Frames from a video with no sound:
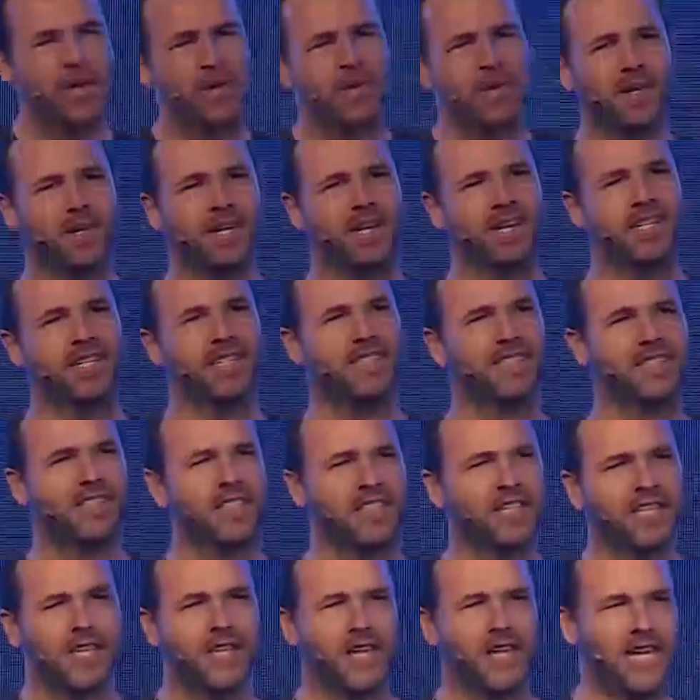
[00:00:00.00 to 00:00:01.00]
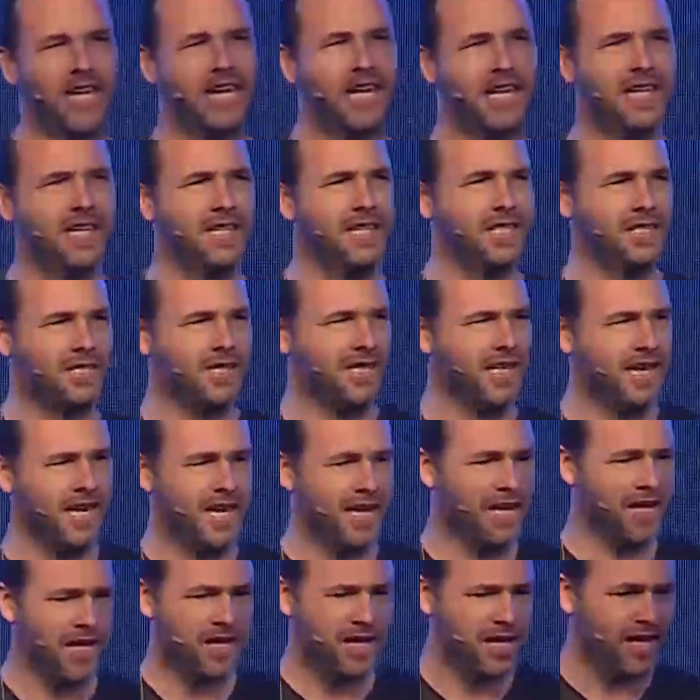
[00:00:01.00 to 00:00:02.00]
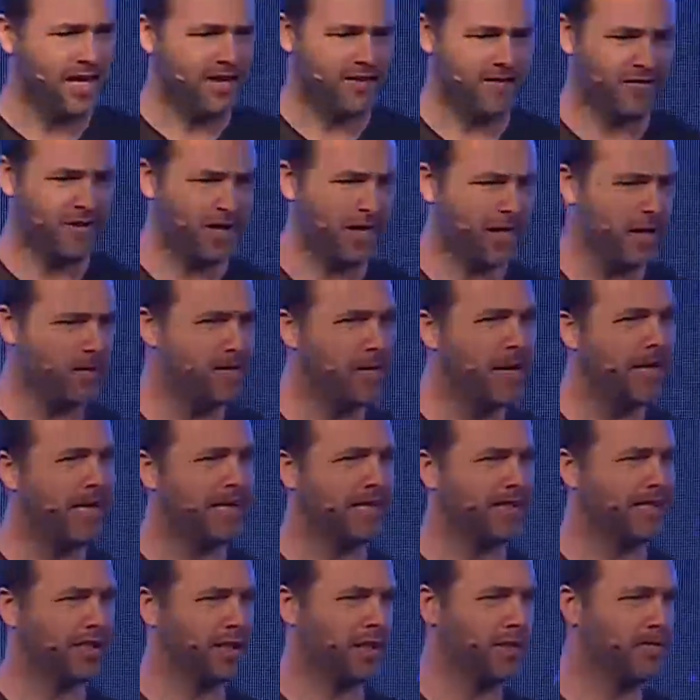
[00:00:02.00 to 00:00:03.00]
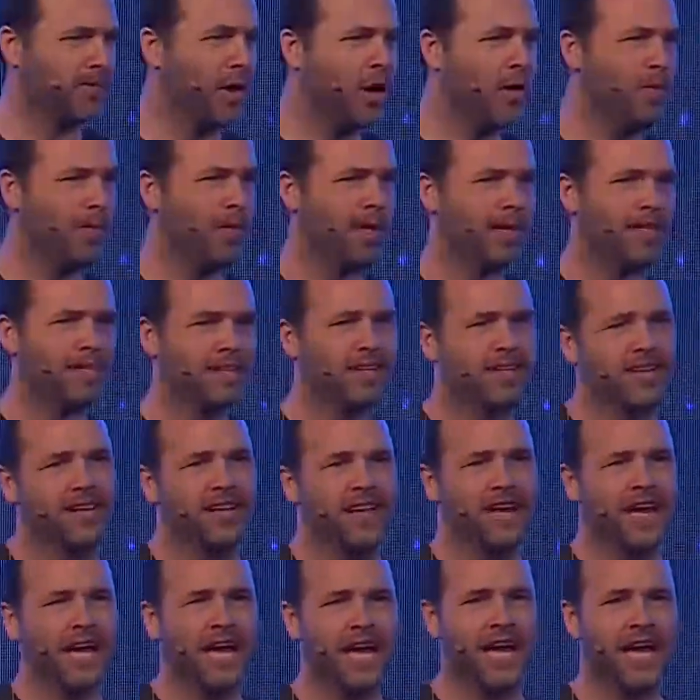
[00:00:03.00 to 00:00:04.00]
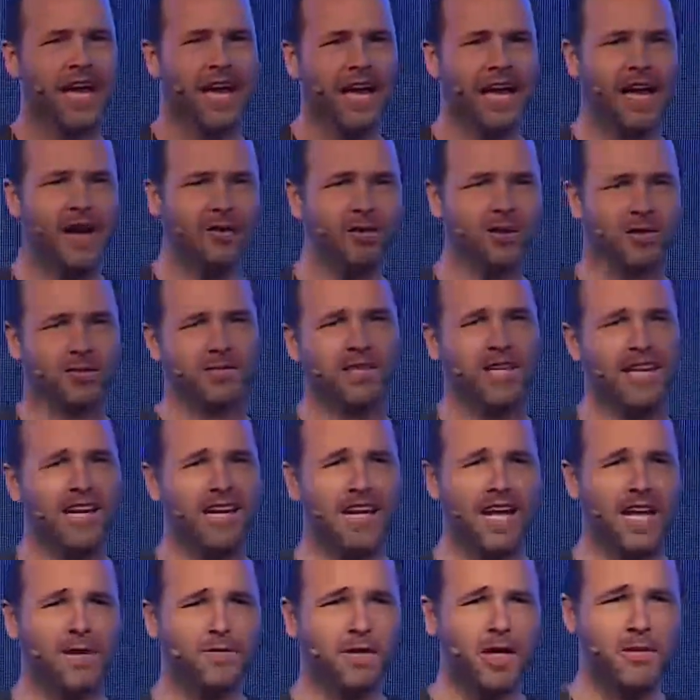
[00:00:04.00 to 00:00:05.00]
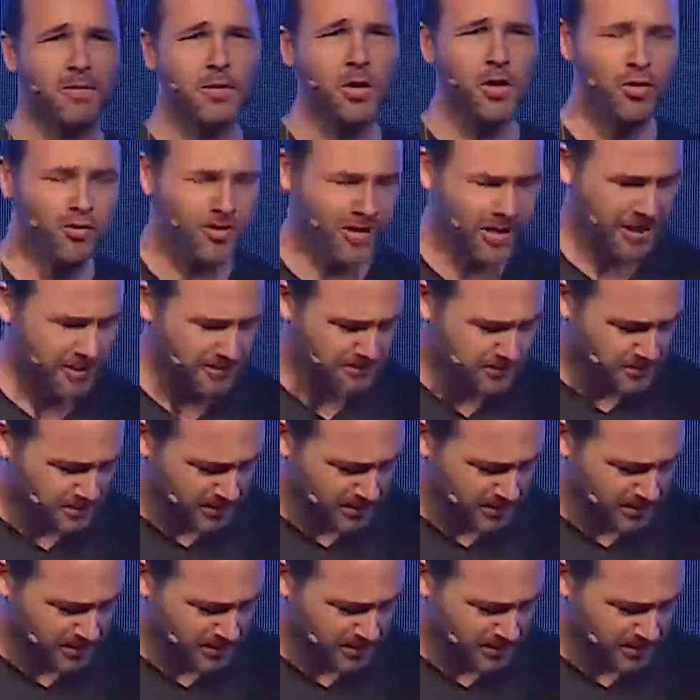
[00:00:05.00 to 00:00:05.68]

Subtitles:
Because in this very meaningless moment, I was upset I didn't have my movie.